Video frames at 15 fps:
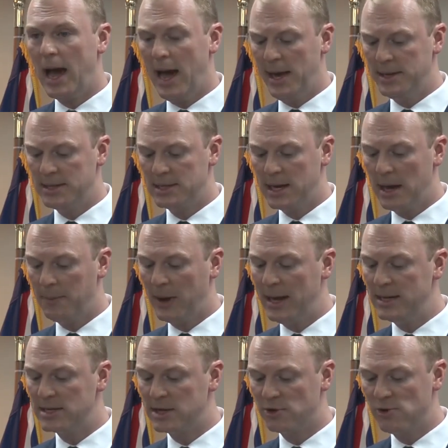and a
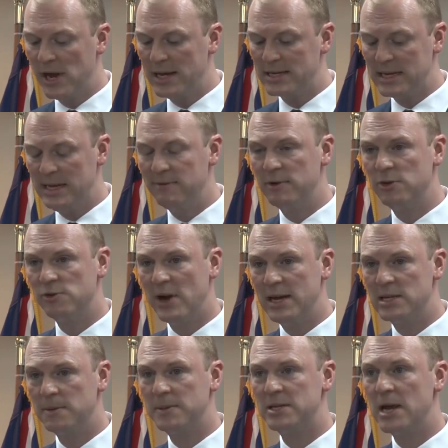place that creates even
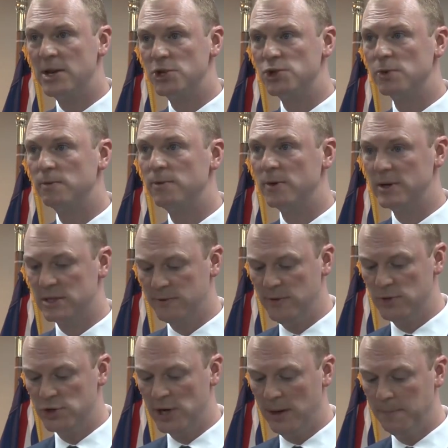greater potential for its
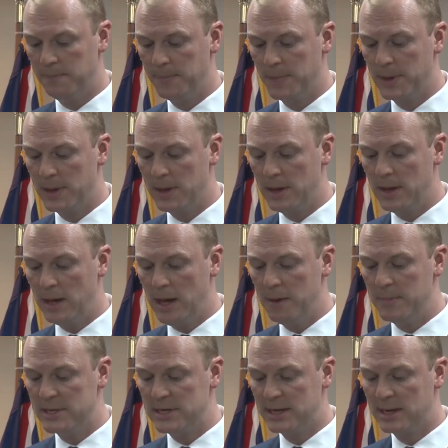future,
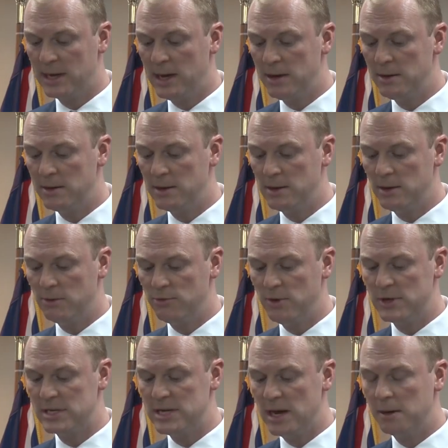in particular
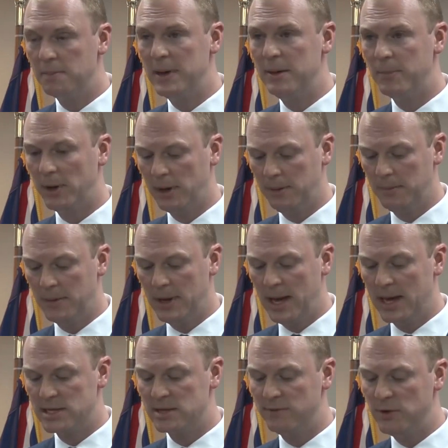through its young people
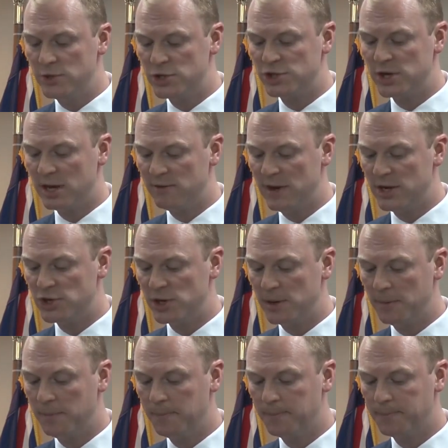as the future
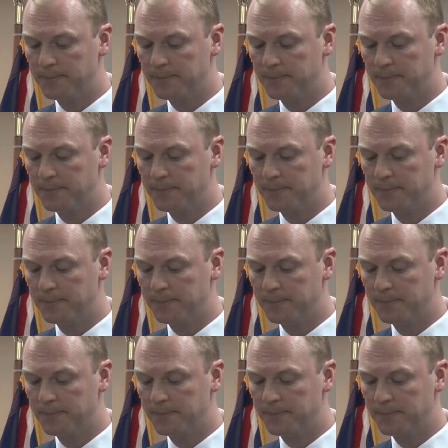generation.